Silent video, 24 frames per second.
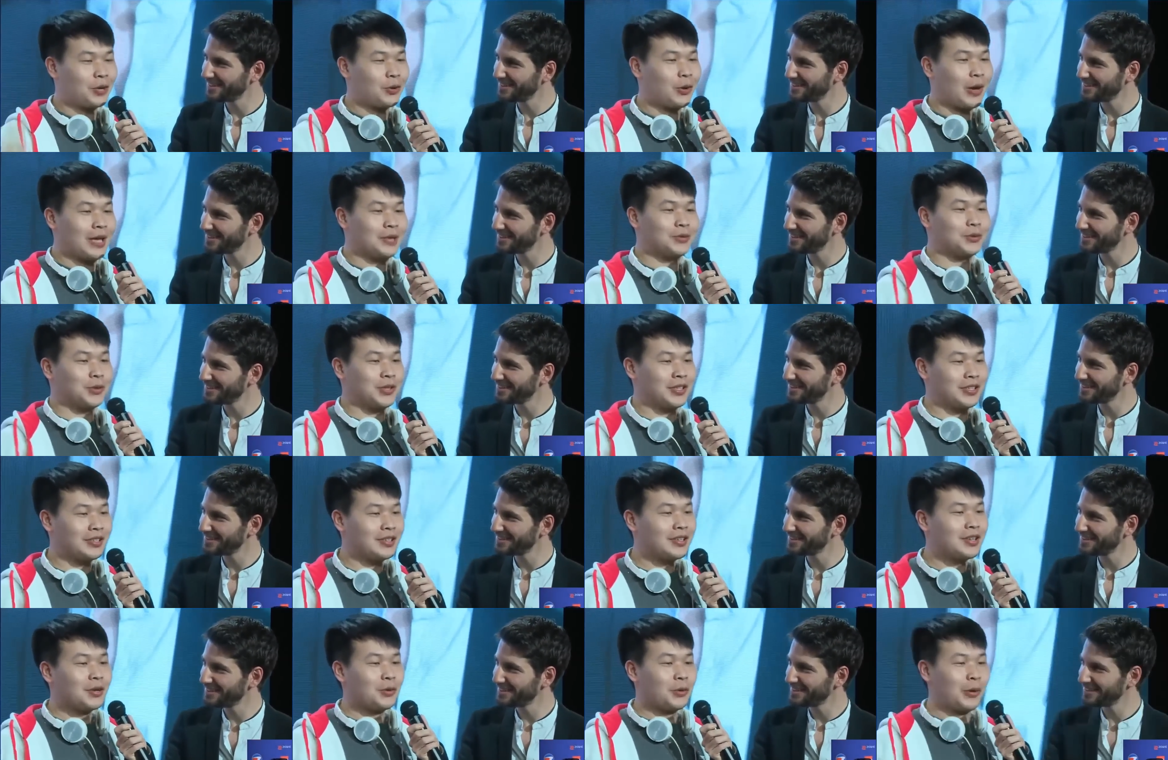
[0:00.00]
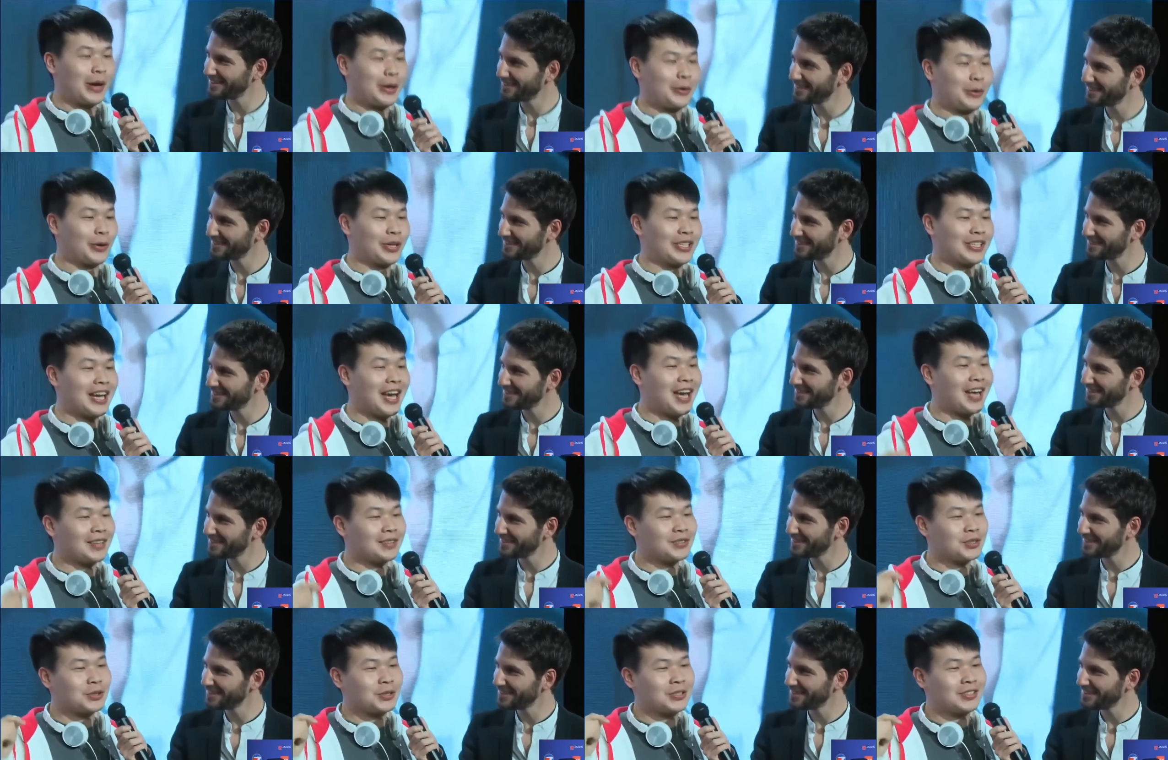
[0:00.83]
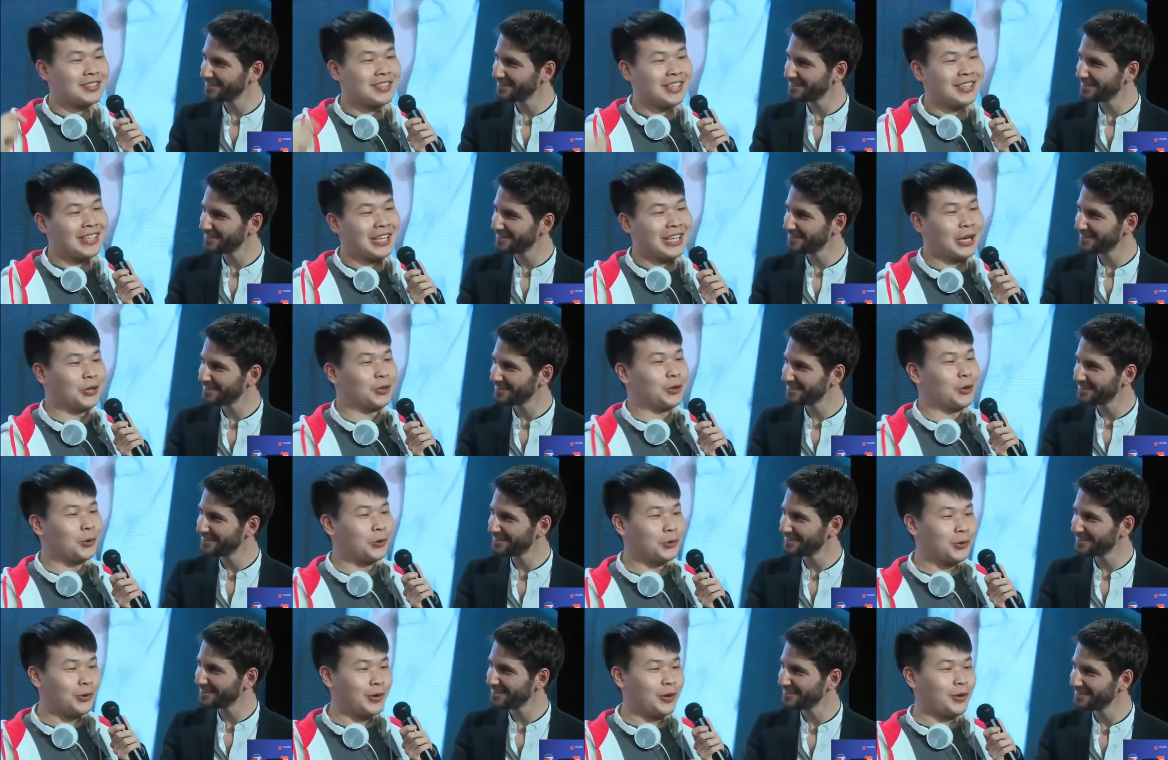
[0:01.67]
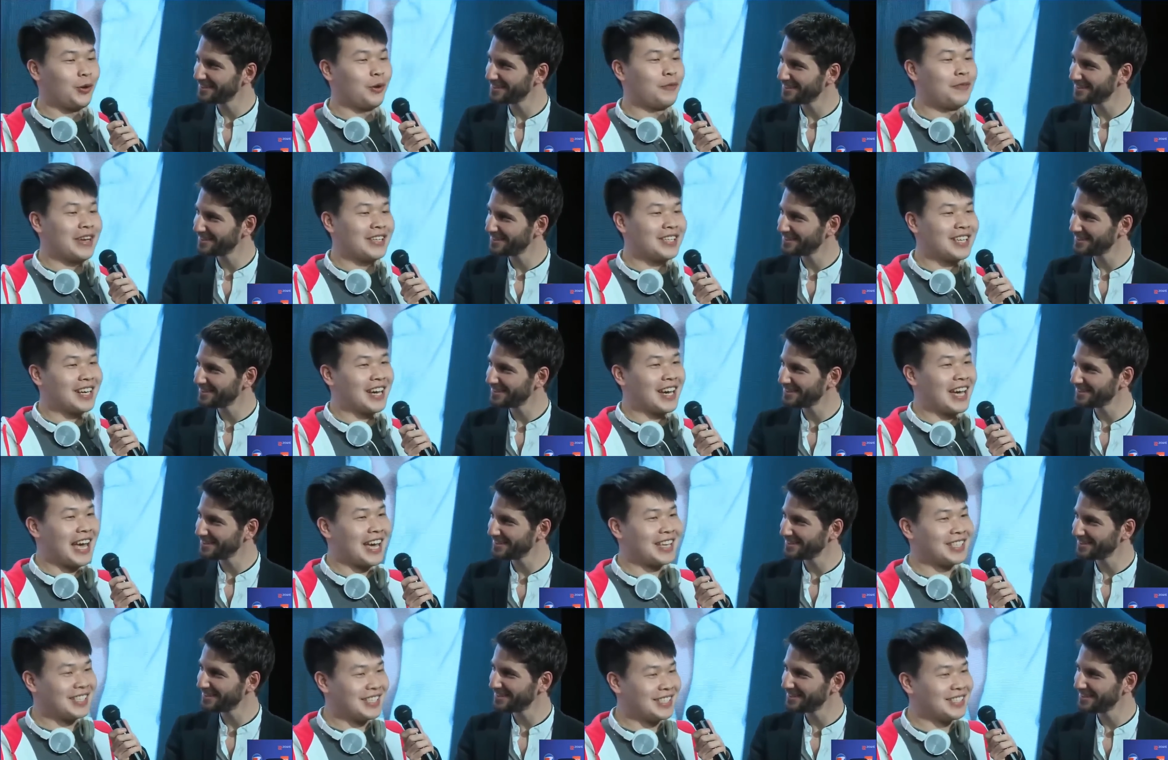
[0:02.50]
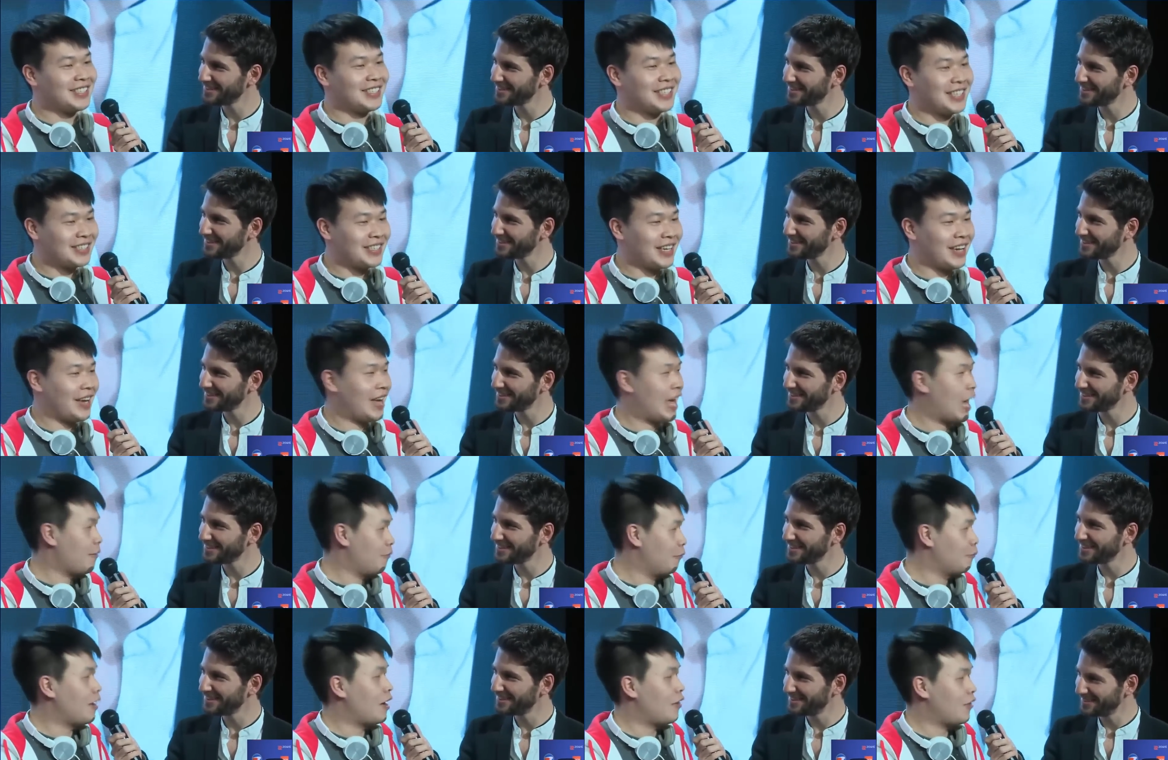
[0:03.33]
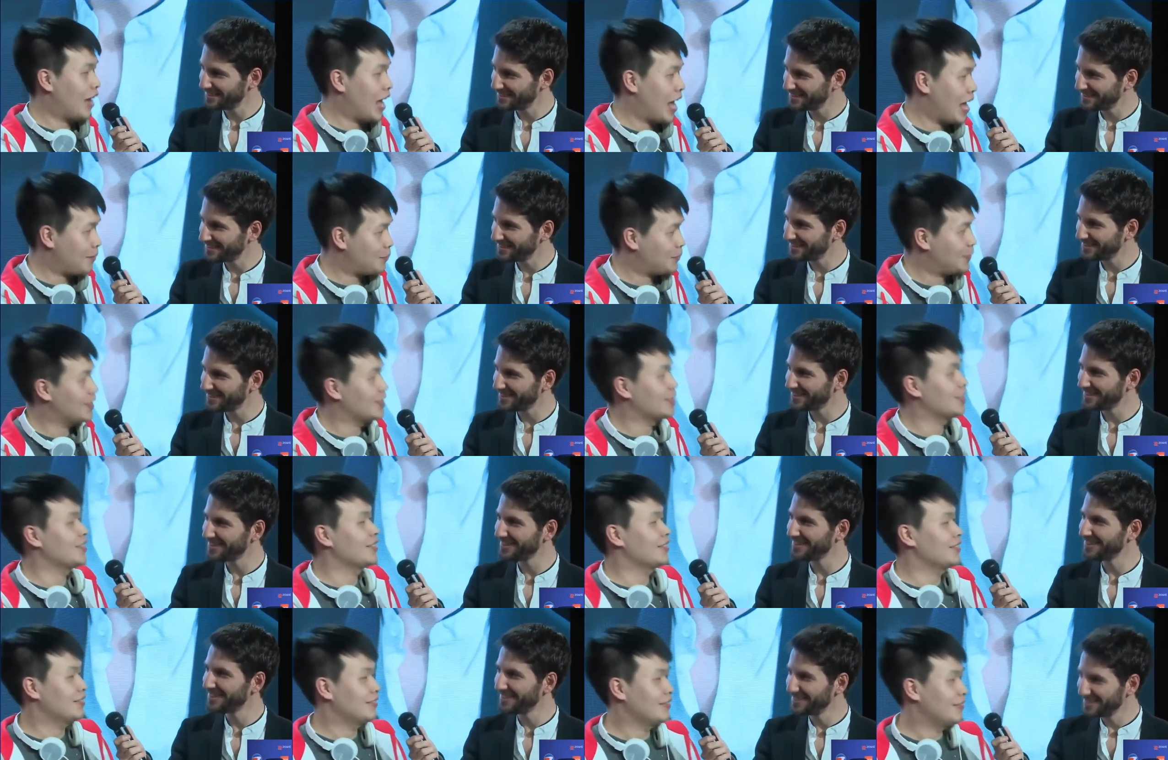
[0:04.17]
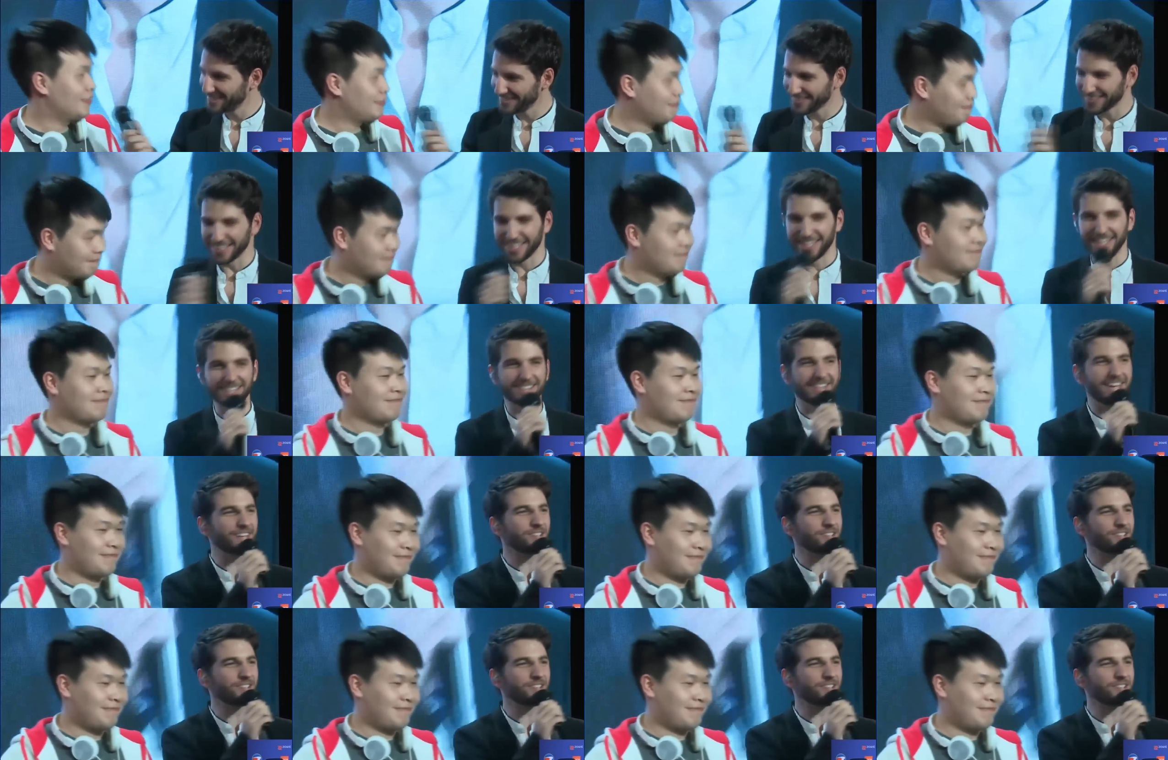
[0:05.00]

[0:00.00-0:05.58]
Speaker 1: deck. Keep dubbing, keep dubbing. And, and then I just thought the Royal Giant will win the game.